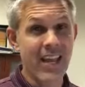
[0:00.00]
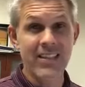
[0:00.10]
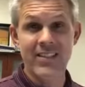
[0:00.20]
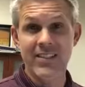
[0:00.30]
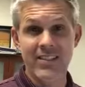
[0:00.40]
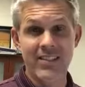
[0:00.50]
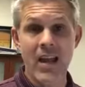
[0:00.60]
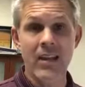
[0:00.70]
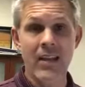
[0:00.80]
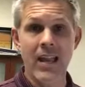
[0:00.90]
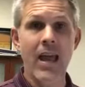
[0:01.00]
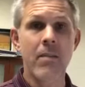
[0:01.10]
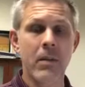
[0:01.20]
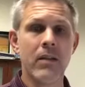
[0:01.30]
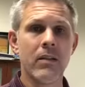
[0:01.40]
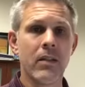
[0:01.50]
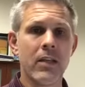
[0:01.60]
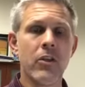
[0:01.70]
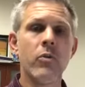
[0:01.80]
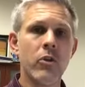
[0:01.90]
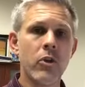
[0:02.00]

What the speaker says: that's not going to happen. Like, you